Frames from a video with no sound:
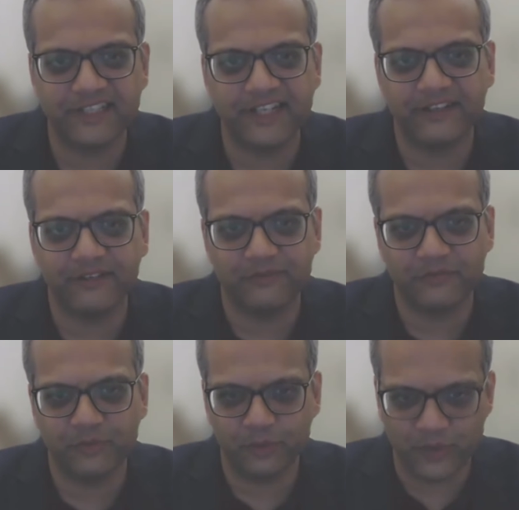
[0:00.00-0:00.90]
That is
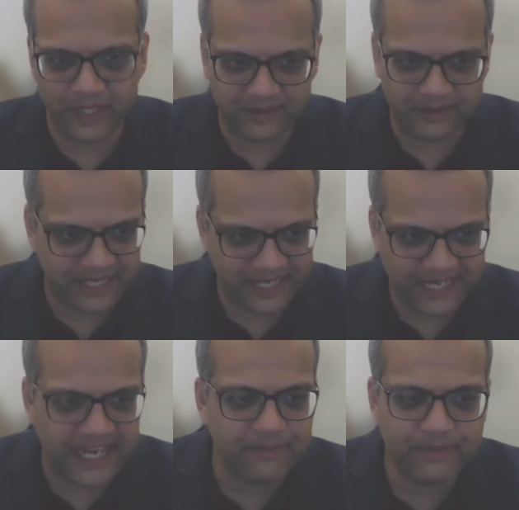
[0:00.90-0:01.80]
where
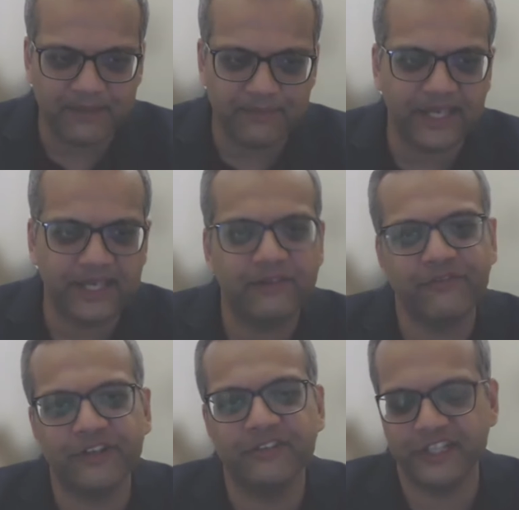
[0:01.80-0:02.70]
AI may make
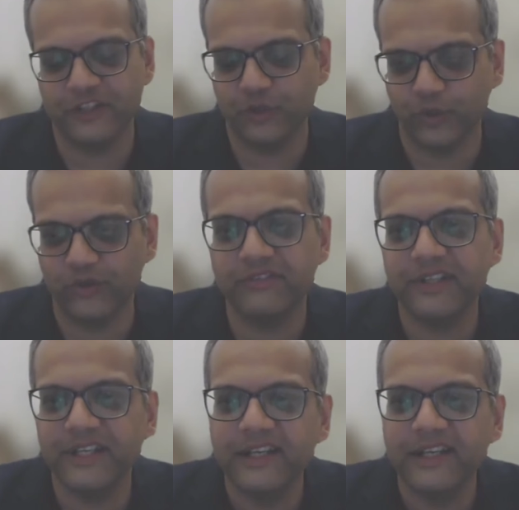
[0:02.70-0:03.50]
first inroads.